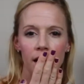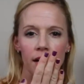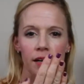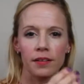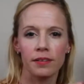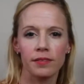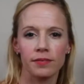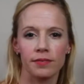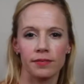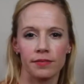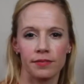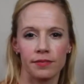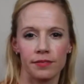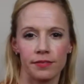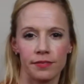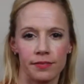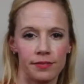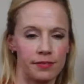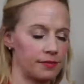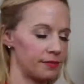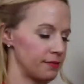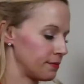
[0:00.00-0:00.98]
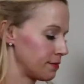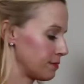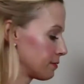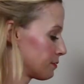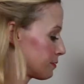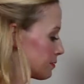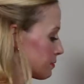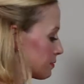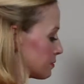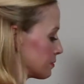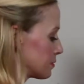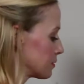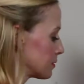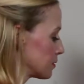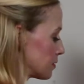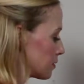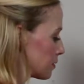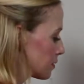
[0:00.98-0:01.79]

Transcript: Nobody speaks.